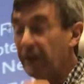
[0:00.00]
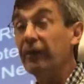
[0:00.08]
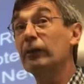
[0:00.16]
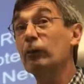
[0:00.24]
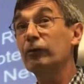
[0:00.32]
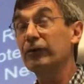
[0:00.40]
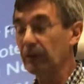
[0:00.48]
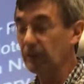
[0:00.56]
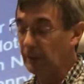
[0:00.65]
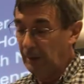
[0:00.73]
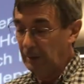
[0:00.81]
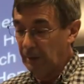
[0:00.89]
There are
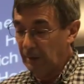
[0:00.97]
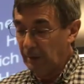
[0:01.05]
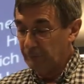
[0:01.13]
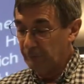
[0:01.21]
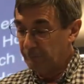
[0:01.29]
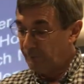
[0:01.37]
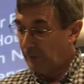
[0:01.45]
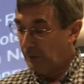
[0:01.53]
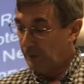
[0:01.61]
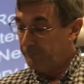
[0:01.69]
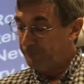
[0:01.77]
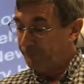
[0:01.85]
also
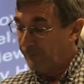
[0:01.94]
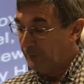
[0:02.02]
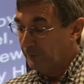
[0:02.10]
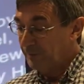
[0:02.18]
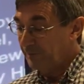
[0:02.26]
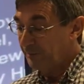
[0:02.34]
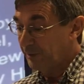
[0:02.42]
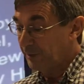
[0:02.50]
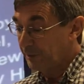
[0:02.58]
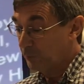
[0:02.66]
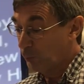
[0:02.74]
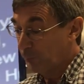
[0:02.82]
some decent
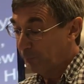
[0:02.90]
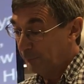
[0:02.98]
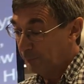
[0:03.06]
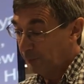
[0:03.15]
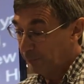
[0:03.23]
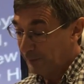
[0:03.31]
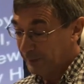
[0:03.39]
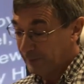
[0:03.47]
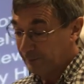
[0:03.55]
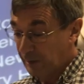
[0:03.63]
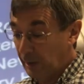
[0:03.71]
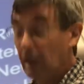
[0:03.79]
interwar public
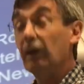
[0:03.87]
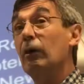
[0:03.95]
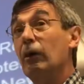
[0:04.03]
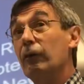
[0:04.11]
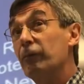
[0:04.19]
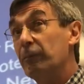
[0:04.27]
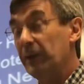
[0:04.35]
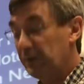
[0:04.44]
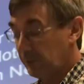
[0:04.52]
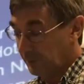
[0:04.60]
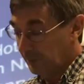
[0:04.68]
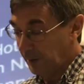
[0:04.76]
buildings on Spray
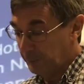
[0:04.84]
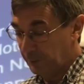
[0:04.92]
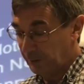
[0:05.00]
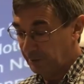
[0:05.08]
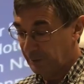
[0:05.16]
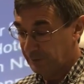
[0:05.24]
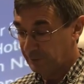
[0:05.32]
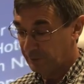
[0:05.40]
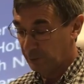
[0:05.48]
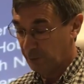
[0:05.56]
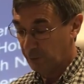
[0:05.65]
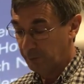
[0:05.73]
Street, Labour Exchange,
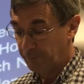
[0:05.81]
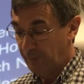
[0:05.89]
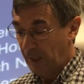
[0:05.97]
so on.